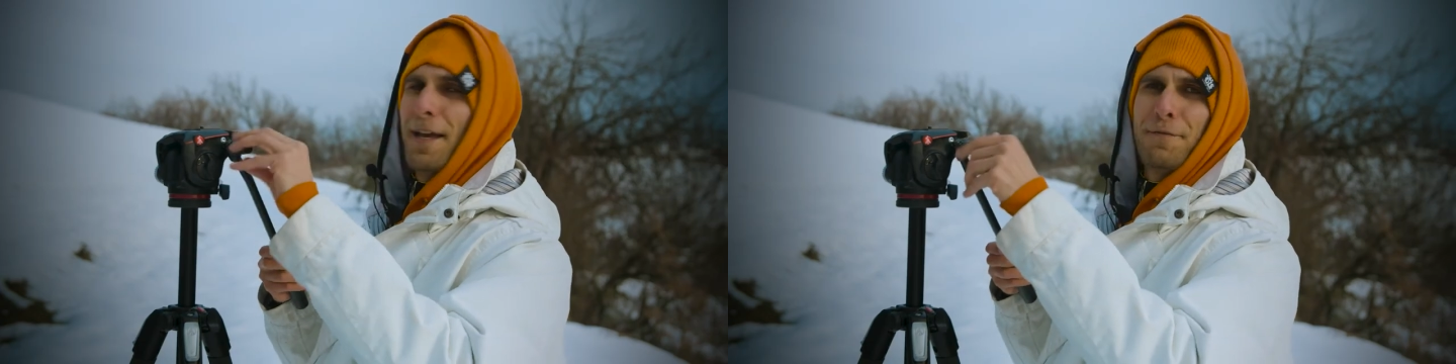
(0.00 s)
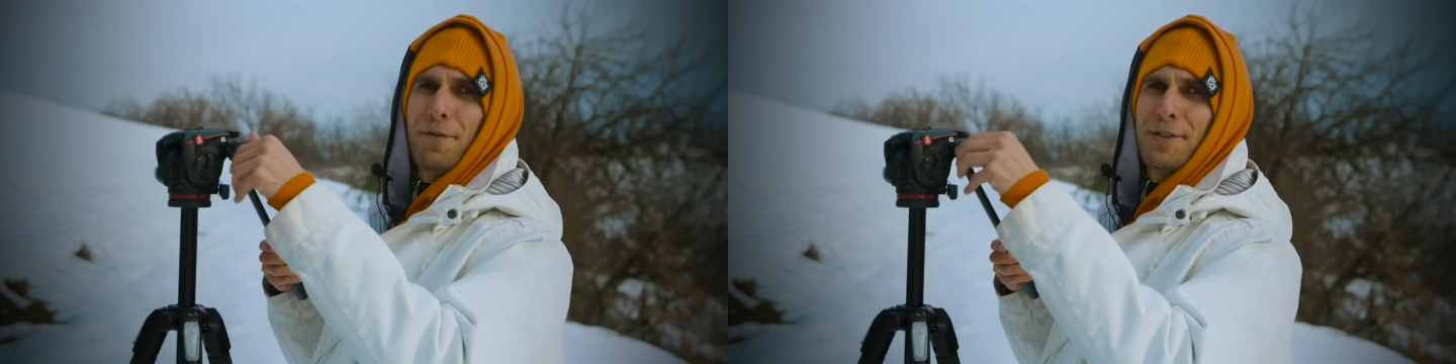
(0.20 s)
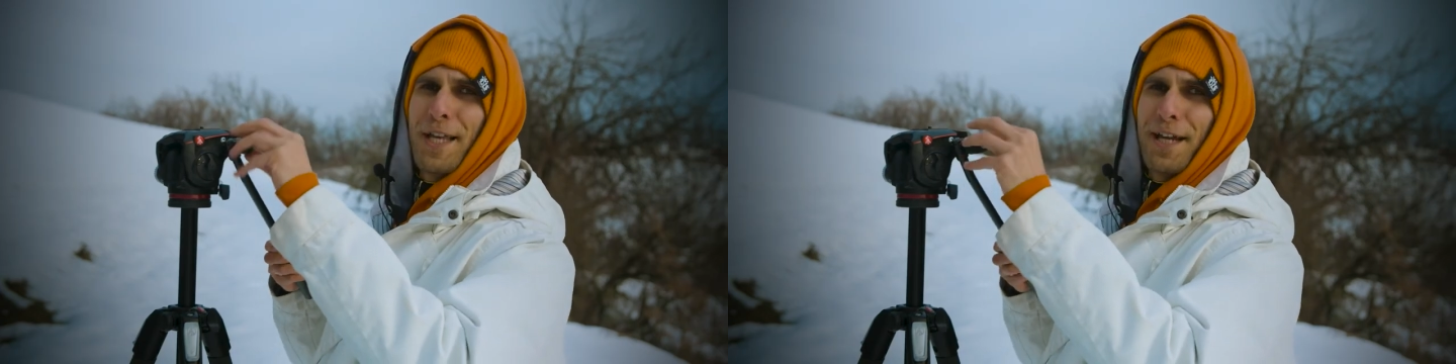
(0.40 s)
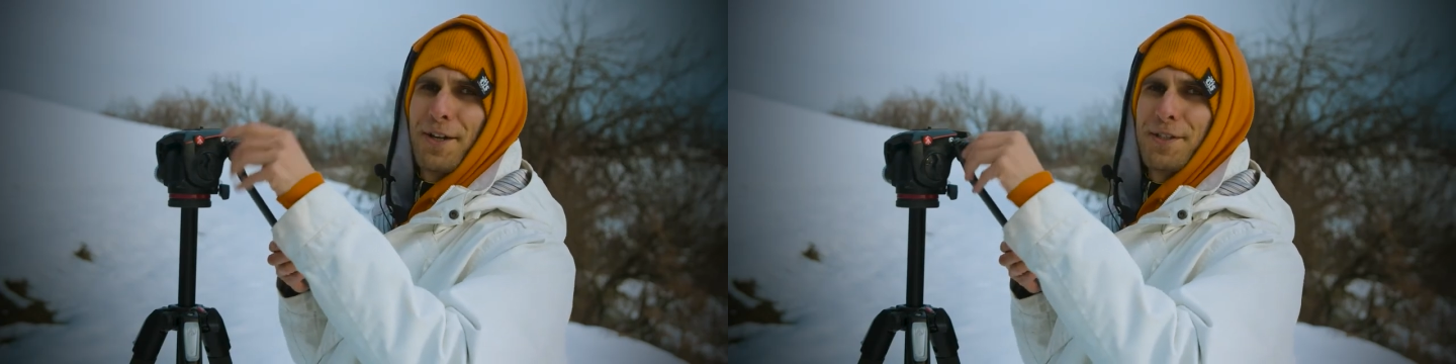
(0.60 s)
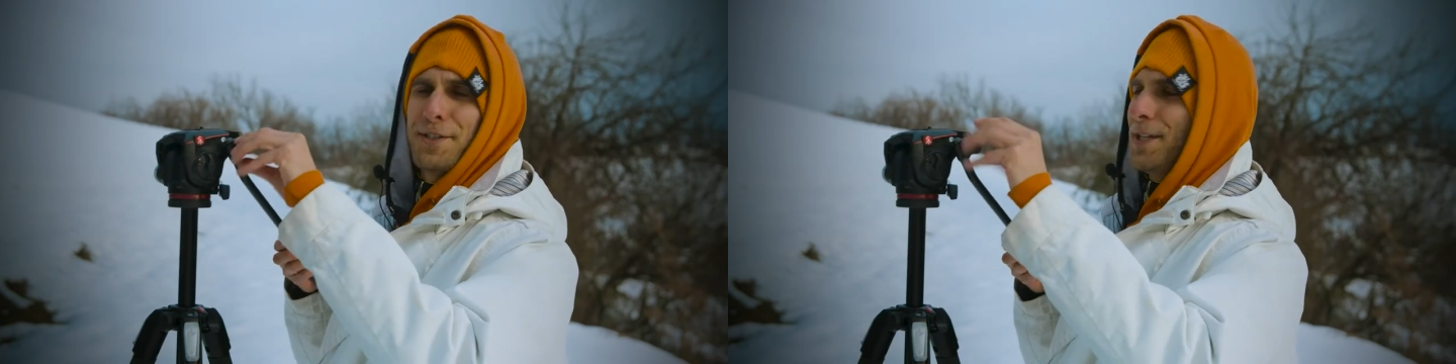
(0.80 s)
a few
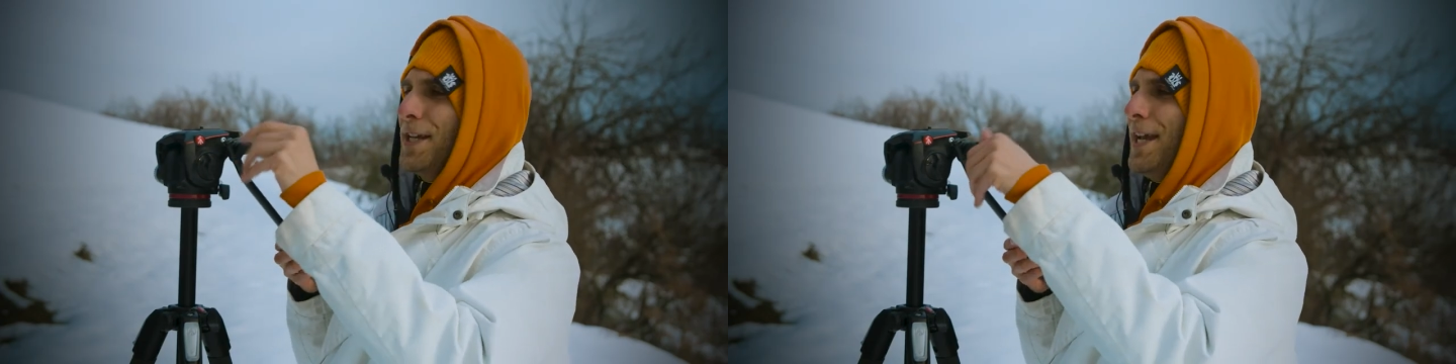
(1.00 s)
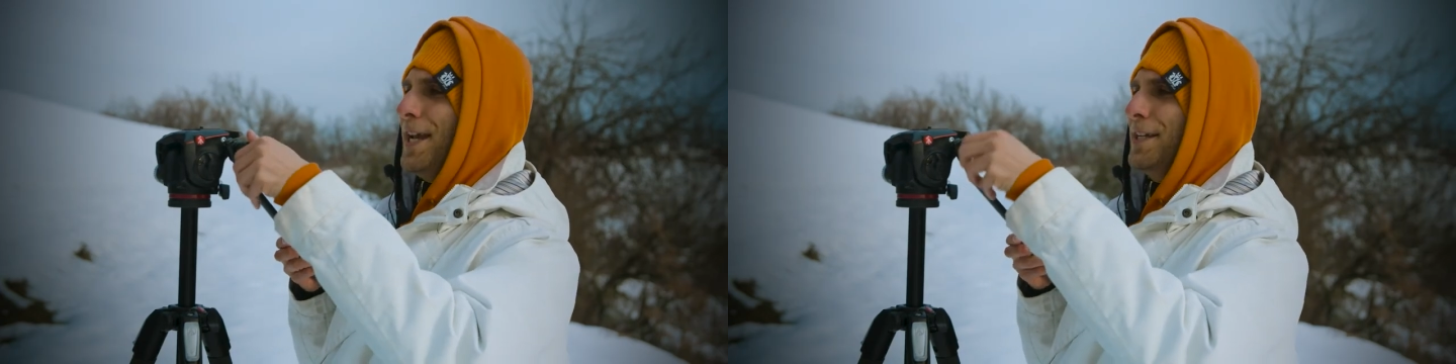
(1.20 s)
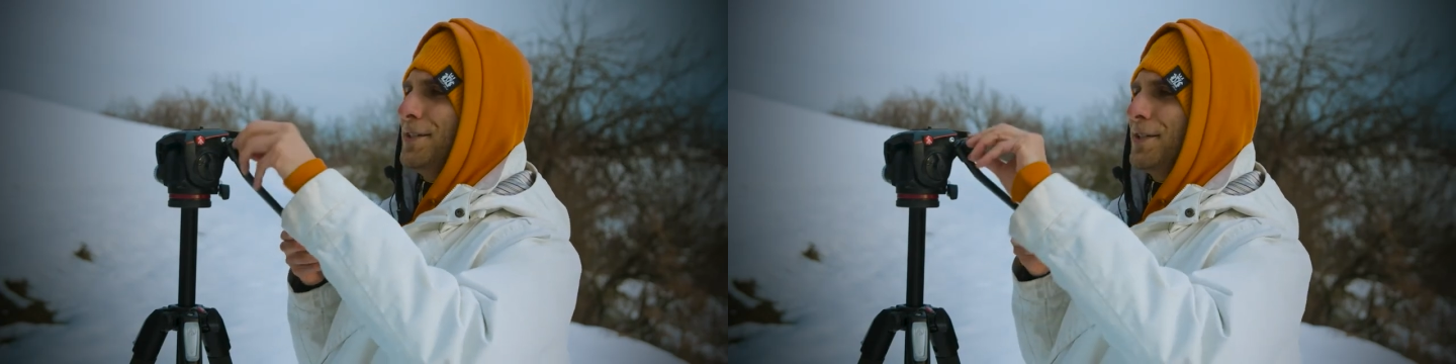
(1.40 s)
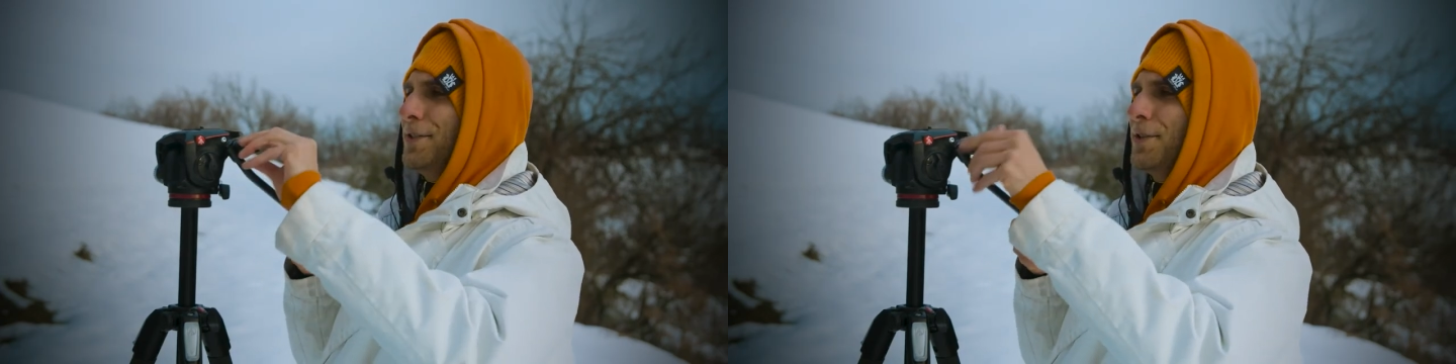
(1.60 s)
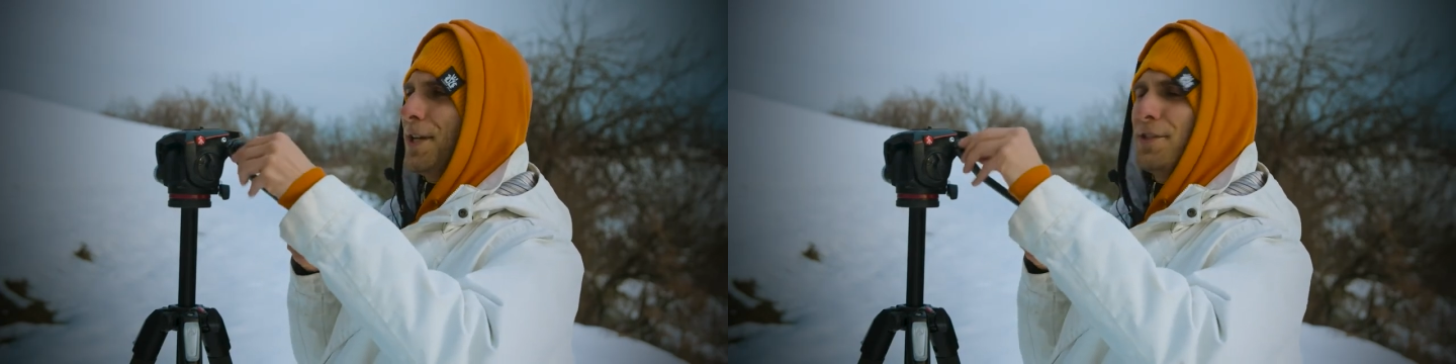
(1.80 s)
seconds and
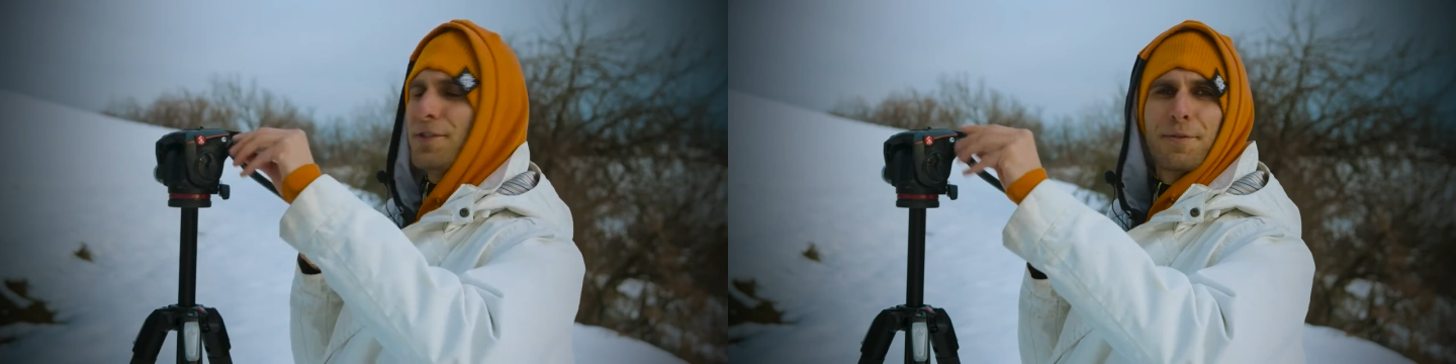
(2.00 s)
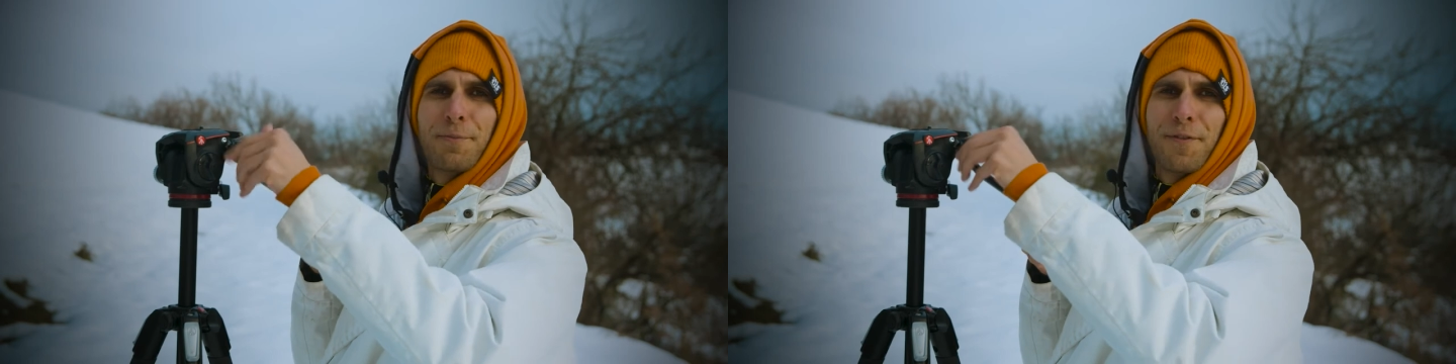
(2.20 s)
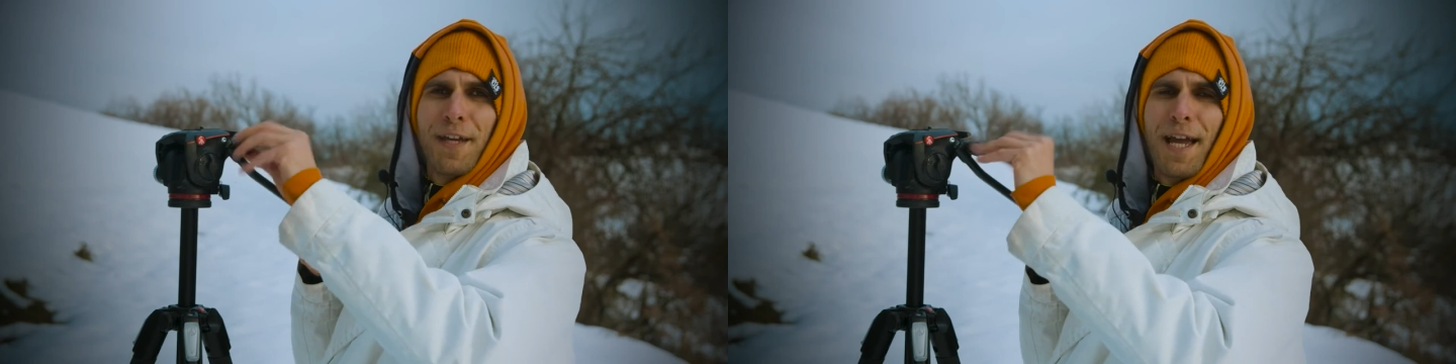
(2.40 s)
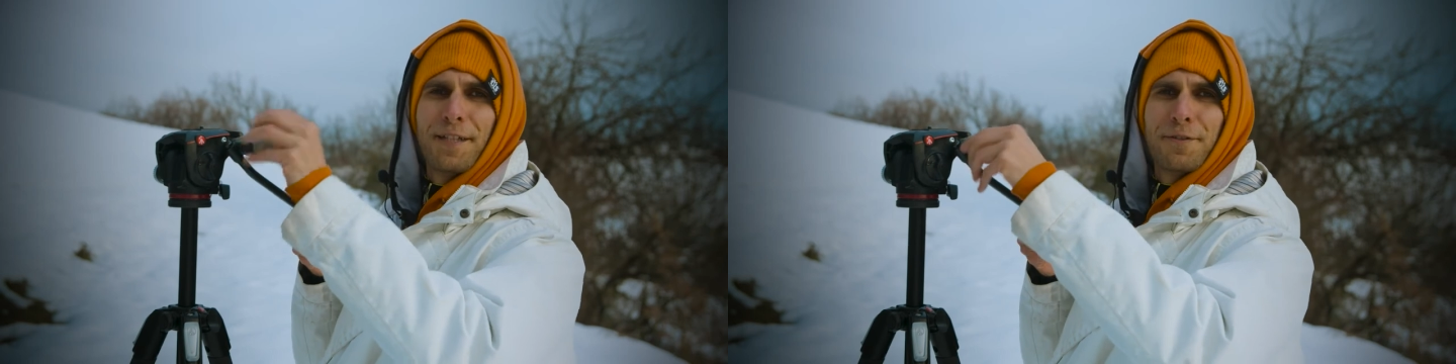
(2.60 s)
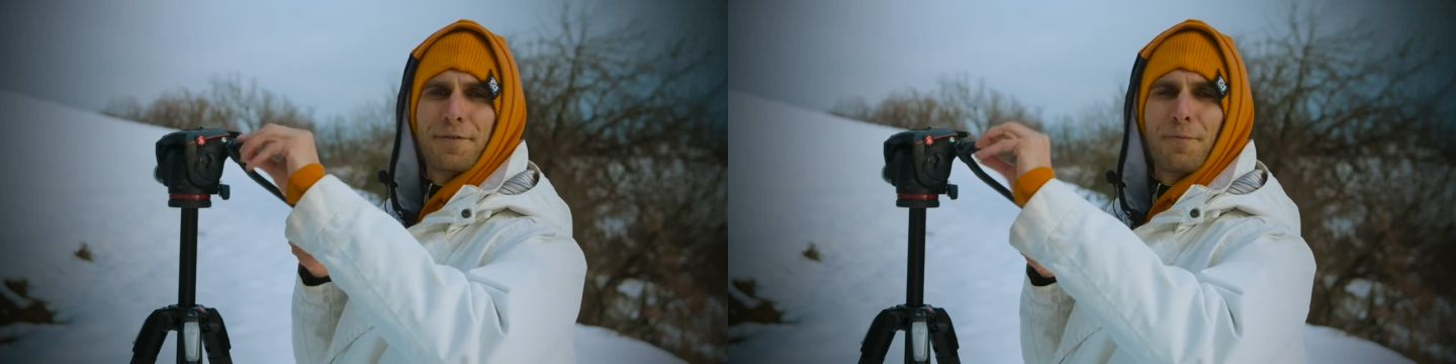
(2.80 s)
you can just move the
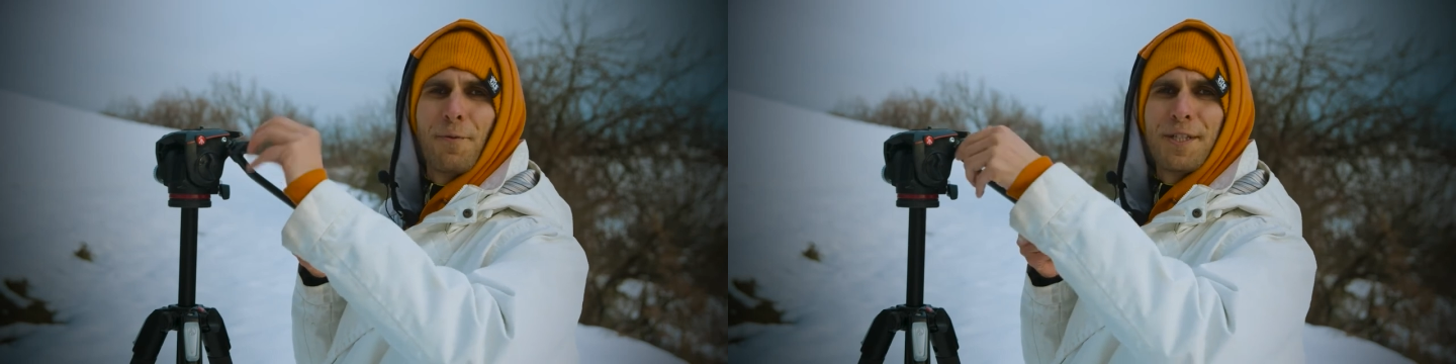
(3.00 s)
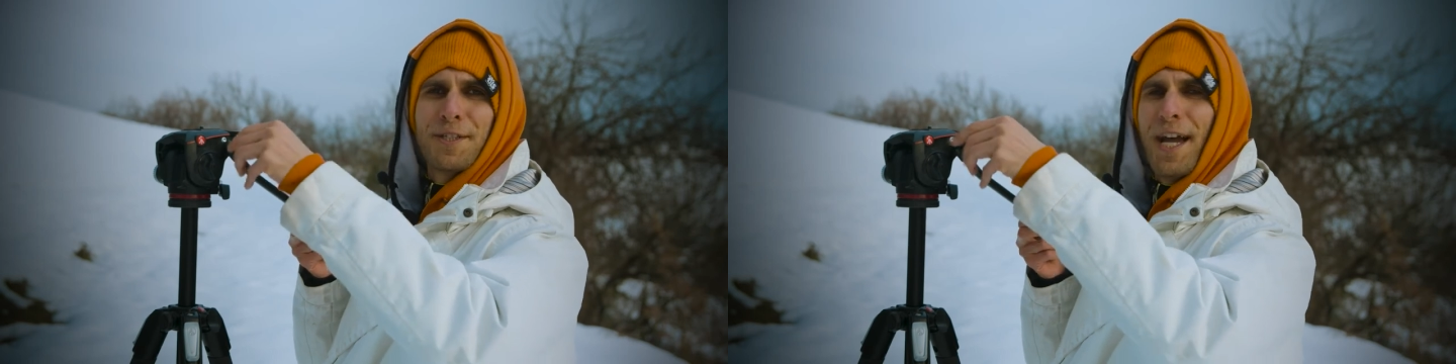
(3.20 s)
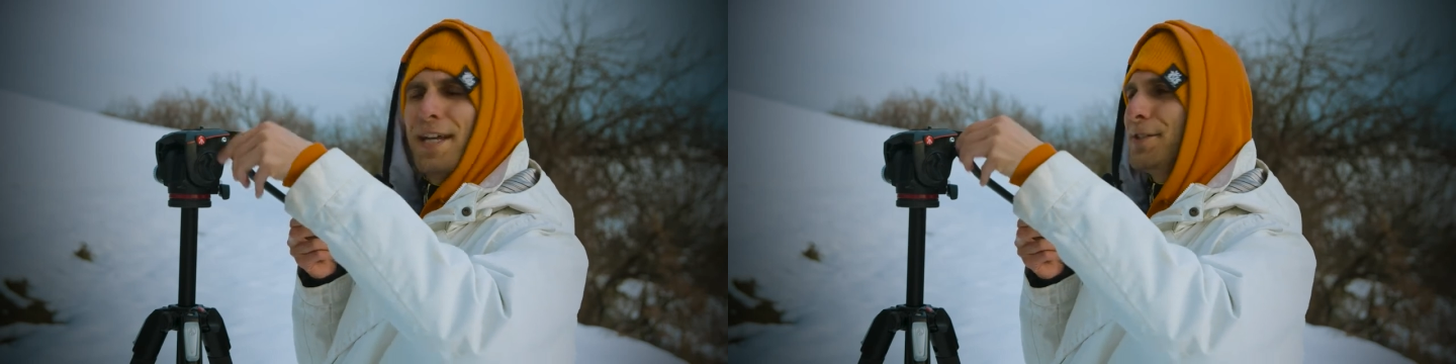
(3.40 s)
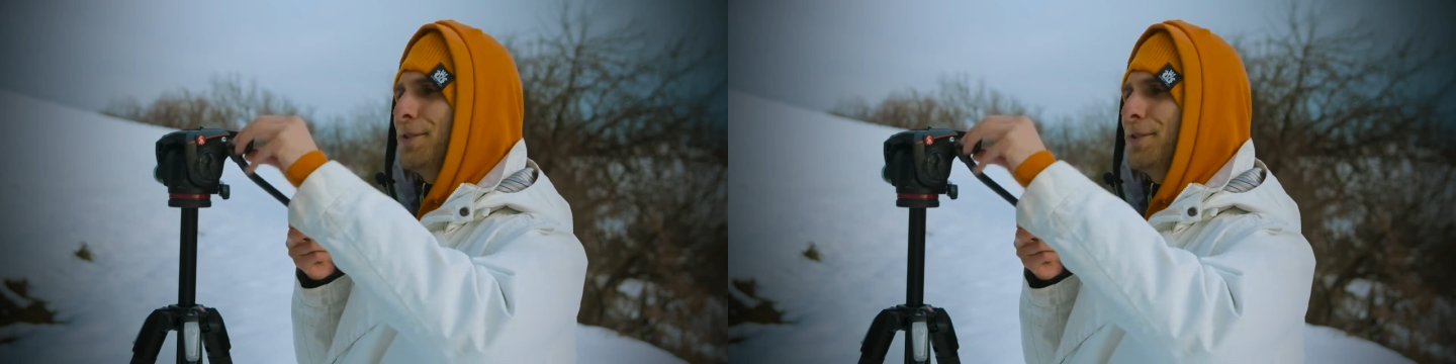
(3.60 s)
handle from one side